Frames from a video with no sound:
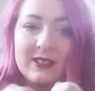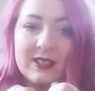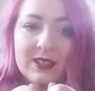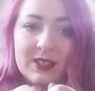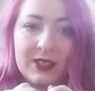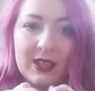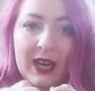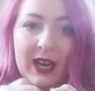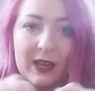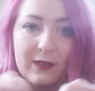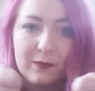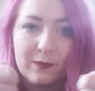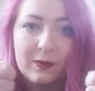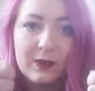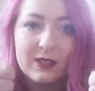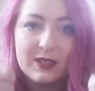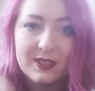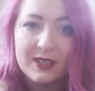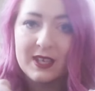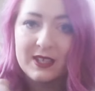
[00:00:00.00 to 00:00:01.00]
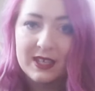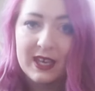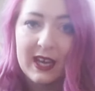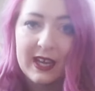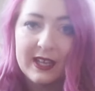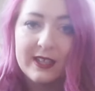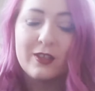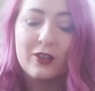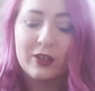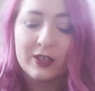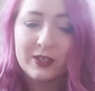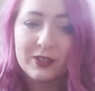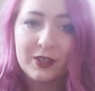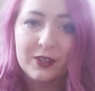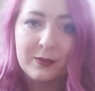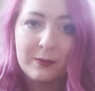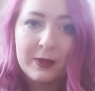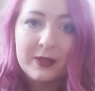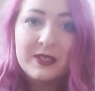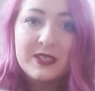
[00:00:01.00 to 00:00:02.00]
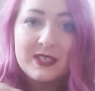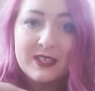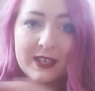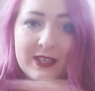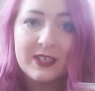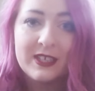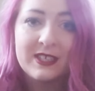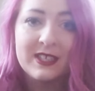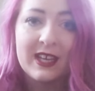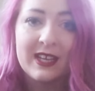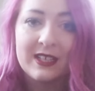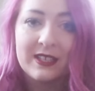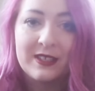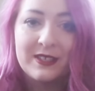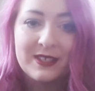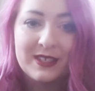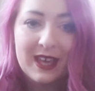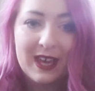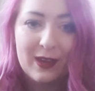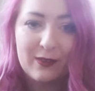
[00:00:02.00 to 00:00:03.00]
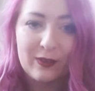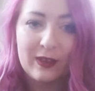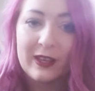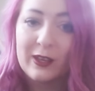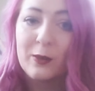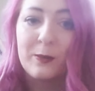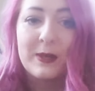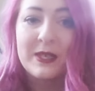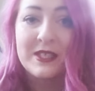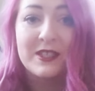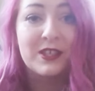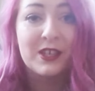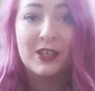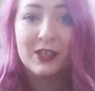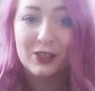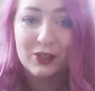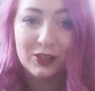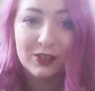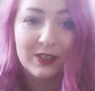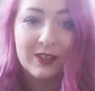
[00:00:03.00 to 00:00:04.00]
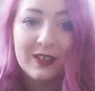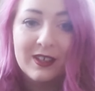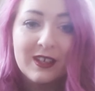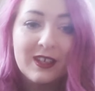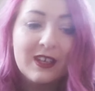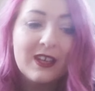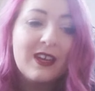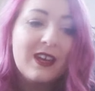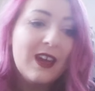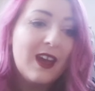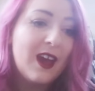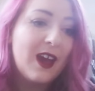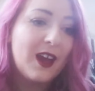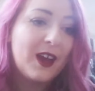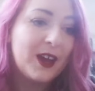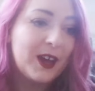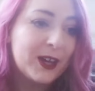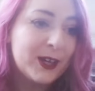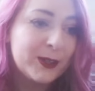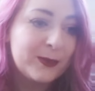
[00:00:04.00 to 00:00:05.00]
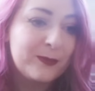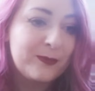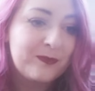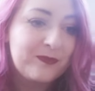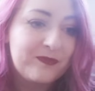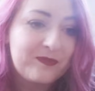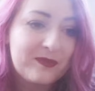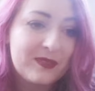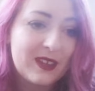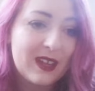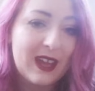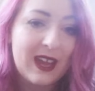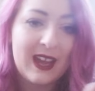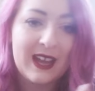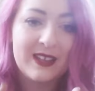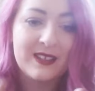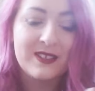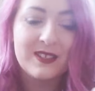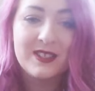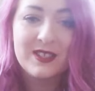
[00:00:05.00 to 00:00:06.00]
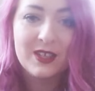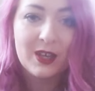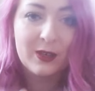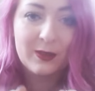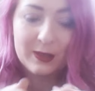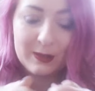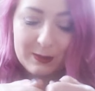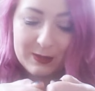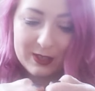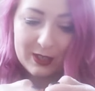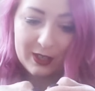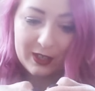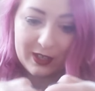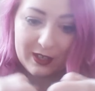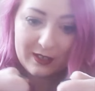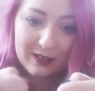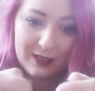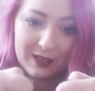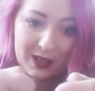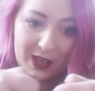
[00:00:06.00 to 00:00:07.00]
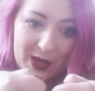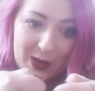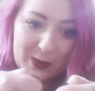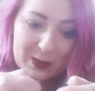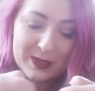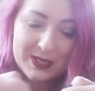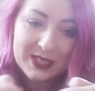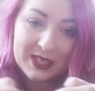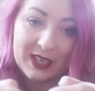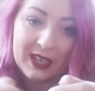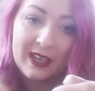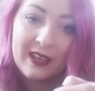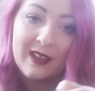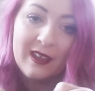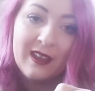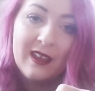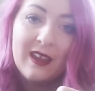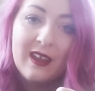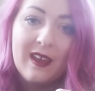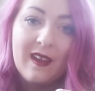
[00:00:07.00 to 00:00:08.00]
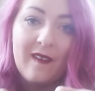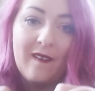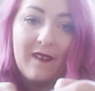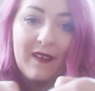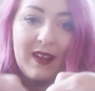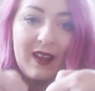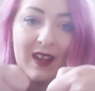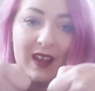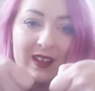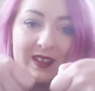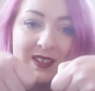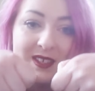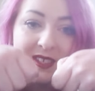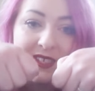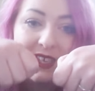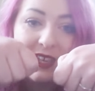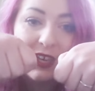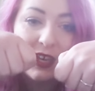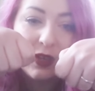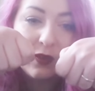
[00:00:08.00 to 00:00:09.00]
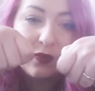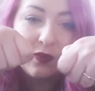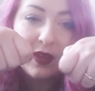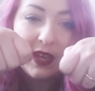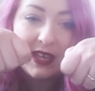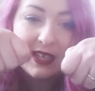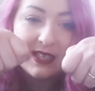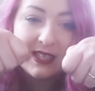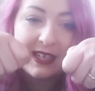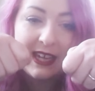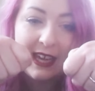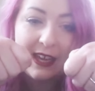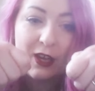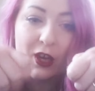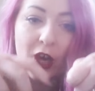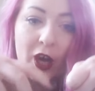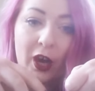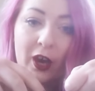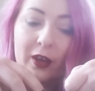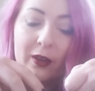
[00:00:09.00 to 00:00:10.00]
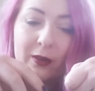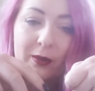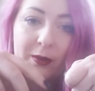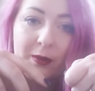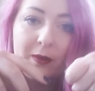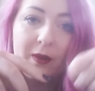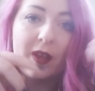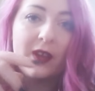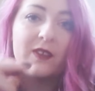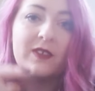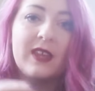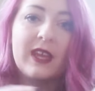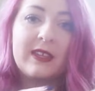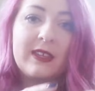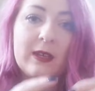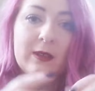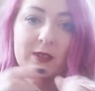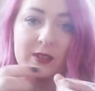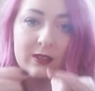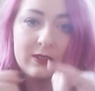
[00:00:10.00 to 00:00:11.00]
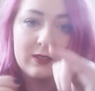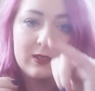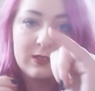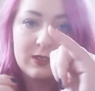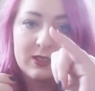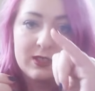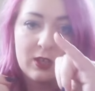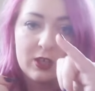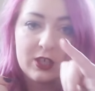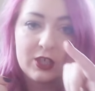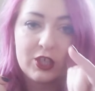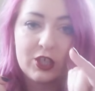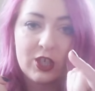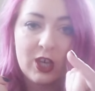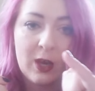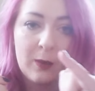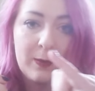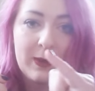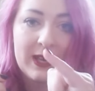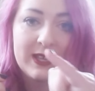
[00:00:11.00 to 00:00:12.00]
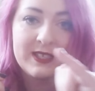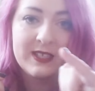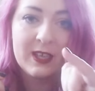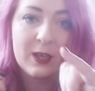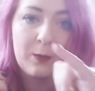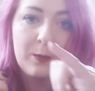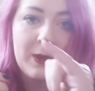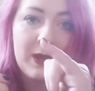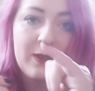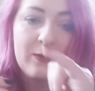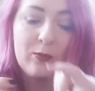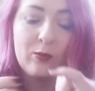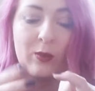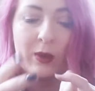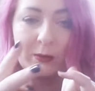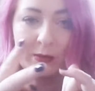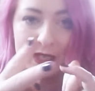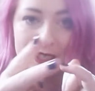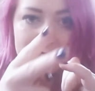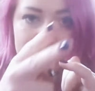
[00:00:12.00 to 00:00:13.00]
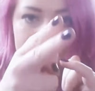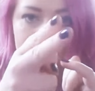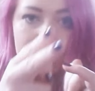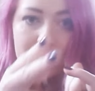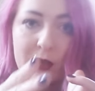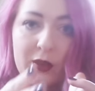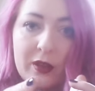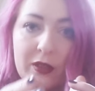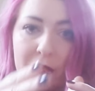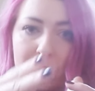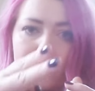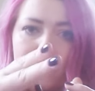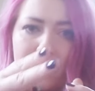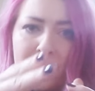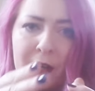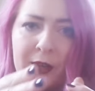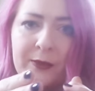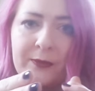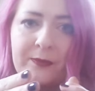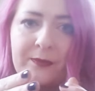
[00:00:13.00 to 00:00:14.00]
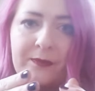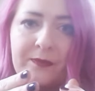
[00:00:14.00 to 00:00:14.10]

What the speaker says: didn't have steady hands, like he's got the most steadiest hands ever, he could be a surgeon. And so he was like holding it, and if he'd let go, and then there's like a sharp plastic bit where we had to like cut through,